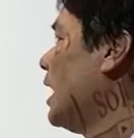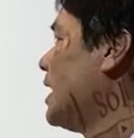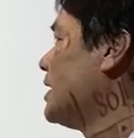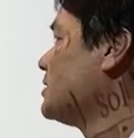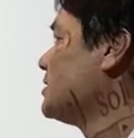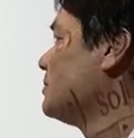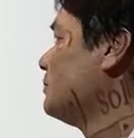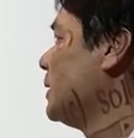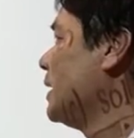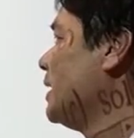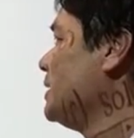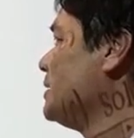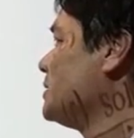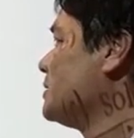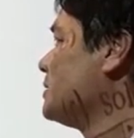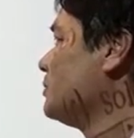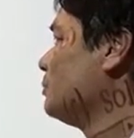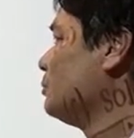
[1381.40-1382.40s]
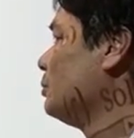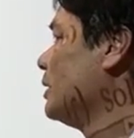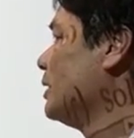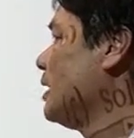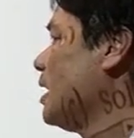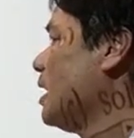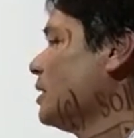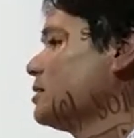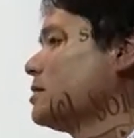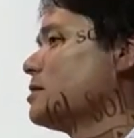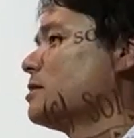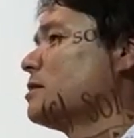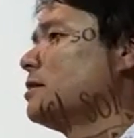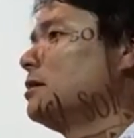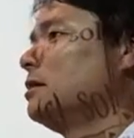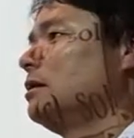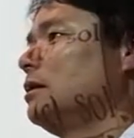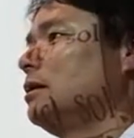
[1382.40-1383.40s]
acid base, redox,
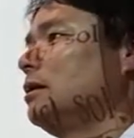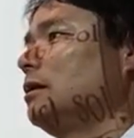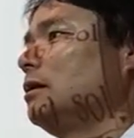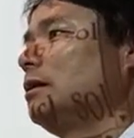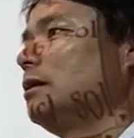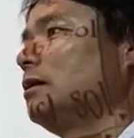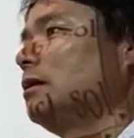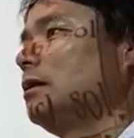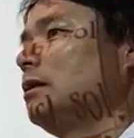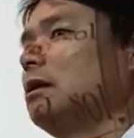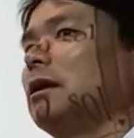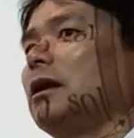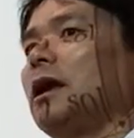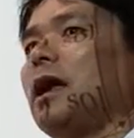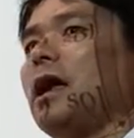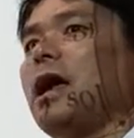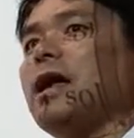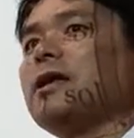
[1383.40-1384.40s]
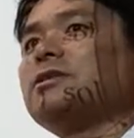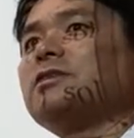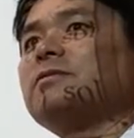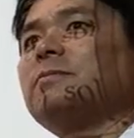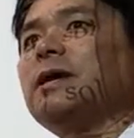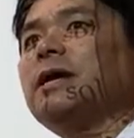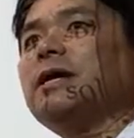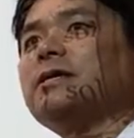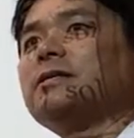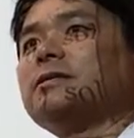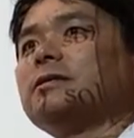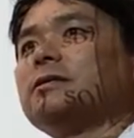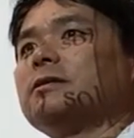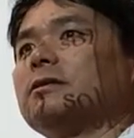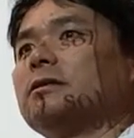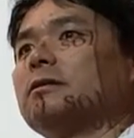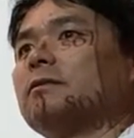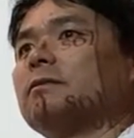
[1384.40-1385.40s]
acid base.
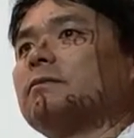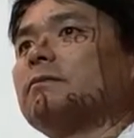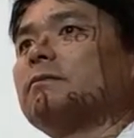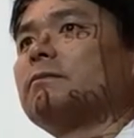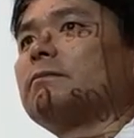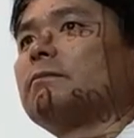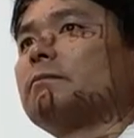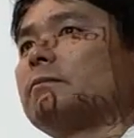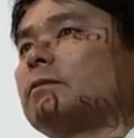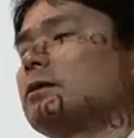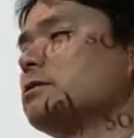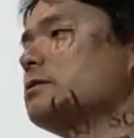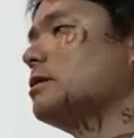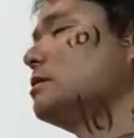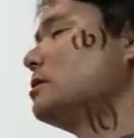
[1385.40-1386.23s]
Let's